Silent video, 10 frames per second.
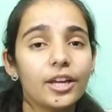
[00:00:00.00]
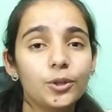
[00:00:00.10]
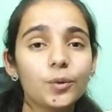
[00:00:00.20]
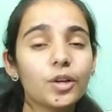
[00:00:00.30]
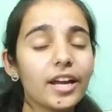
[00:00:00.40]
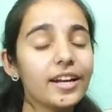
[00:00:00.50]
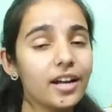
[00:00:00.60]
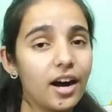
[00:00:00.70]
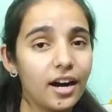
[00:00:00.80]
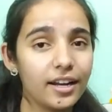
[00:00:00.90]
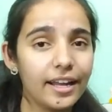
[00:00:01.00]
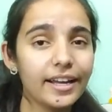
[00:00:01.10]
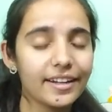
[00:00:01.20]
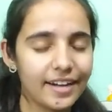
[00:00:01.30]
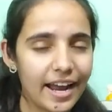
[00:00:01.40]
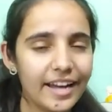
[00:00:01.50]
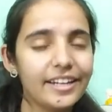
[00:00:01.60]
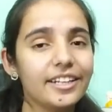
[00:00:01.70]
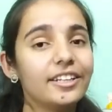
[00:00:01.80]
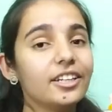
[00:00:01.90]
you can
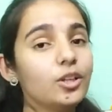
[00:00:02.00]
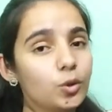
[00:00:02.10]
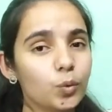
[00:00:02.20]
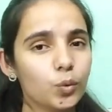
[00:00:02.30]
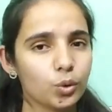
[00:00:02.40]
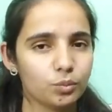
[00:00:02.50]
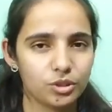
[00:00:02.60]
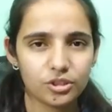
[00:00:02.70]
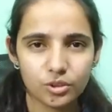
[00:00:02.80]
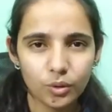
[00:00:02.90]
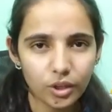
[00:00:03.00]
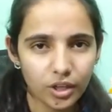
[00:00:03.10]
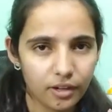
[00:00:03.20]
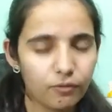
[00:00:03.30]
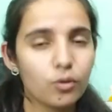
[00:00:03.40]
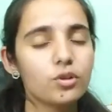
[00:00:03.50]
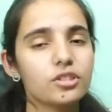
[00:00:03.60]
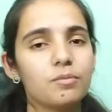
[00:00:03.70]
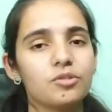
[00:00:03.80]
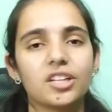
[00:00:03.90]
write it in 2 groups. So 4
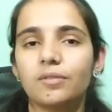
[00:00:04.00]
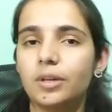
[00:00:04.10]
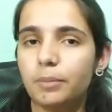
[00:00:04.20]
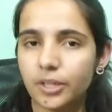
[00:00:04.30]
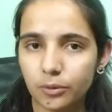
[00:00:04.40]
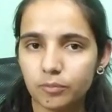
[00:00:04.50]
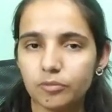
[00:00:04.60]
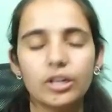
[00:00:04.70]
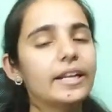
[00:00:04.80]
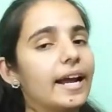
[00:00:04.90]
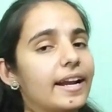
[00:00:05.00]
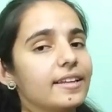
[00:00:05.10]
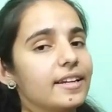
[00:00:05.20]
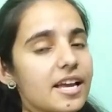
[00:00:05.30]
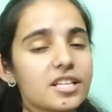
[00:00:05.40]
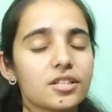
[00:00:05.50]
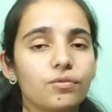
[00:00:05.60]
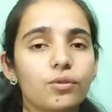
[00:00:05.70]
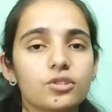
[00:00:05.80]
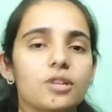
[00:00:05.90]
subjects will be group 1 and the next
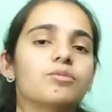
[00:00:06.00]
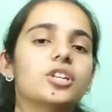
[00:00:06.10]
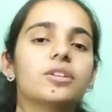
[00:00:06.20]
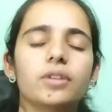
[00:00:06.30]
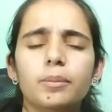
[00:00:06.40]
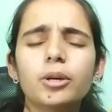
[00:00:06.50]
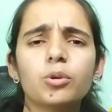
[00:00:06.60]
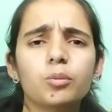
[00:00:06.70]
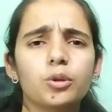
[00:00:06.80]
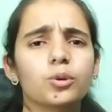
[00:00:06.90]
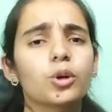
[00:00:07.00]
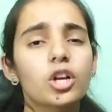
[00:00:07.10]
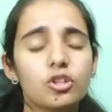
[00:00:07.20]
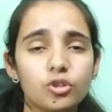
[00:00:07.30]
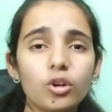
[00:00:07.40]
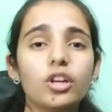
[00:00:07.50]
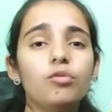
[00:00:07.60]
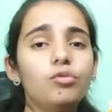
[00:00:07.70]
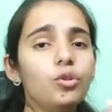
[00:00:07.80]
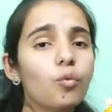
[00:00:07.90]
4 subject will be group 2. So
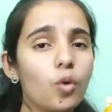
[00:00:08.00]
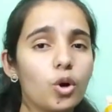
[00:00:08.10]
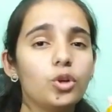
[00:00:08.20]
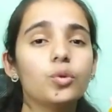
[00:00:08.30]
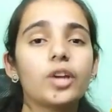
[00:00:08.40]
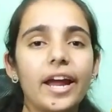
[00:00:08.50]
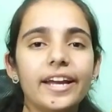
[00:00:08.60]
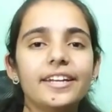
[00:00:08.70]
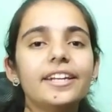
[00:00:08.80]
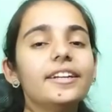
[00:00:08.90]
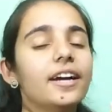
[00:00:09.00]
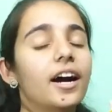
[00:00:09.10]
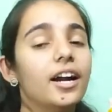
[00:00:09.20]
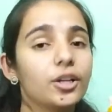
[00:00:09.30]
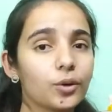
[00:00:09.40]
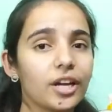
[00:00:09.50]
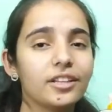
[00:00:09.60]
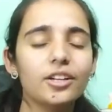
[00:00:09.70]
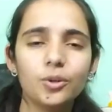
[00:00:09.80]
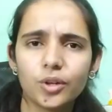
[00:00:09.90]
if you want to write it
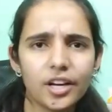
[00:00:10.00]
together, you